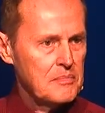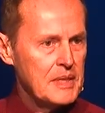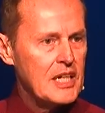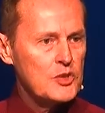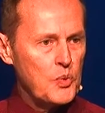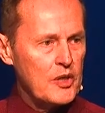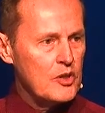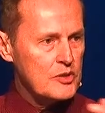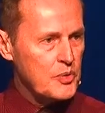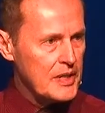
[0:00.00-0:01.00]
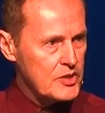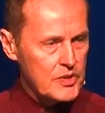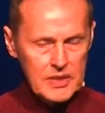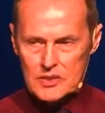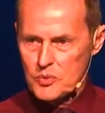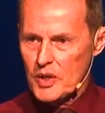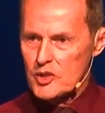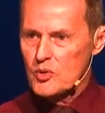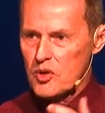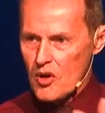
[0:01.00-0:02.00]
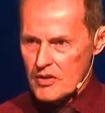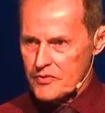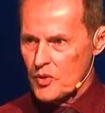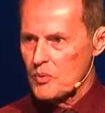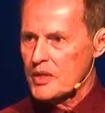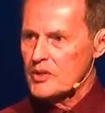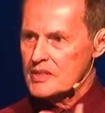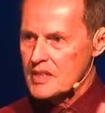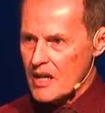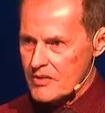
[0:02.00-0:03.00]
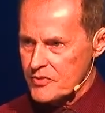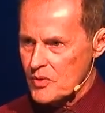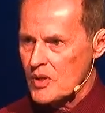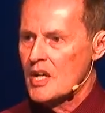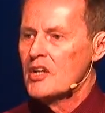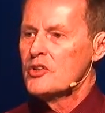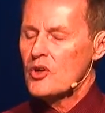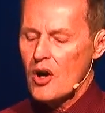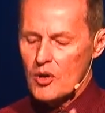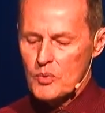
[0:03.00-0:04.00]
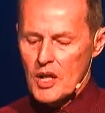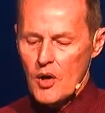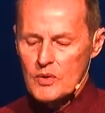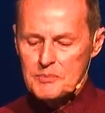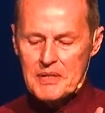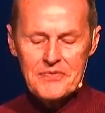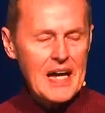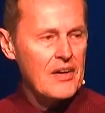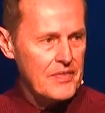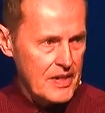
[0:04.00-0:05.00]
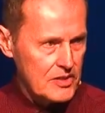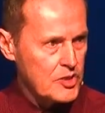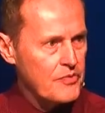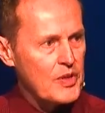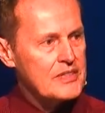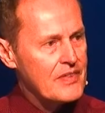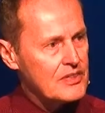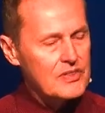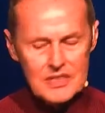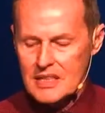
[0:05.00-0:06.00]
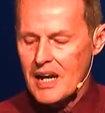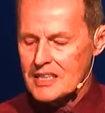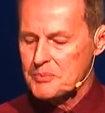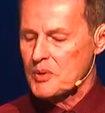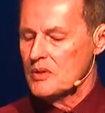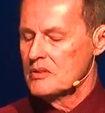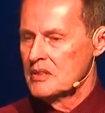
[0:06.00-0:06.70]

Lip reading: Because where your treasure is, what you long for, what you desire for, your heart will always be found there. So friends, this is the gospel.